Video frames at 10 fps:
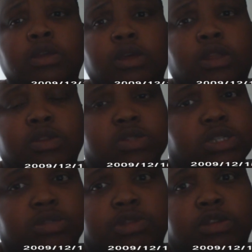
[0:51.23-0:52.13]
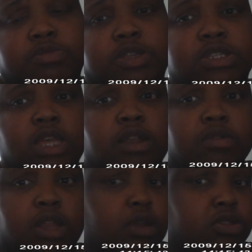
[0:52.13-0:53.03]
And usually sometimes being
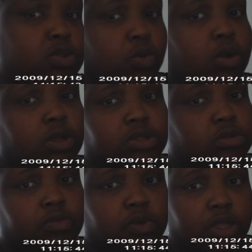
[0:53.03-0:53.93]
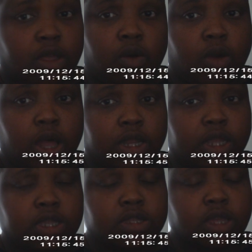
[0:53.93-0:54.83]
salaried, I would just work to avoid the whole
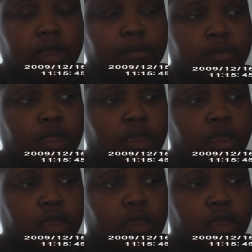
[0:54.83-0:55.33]
holiday thing.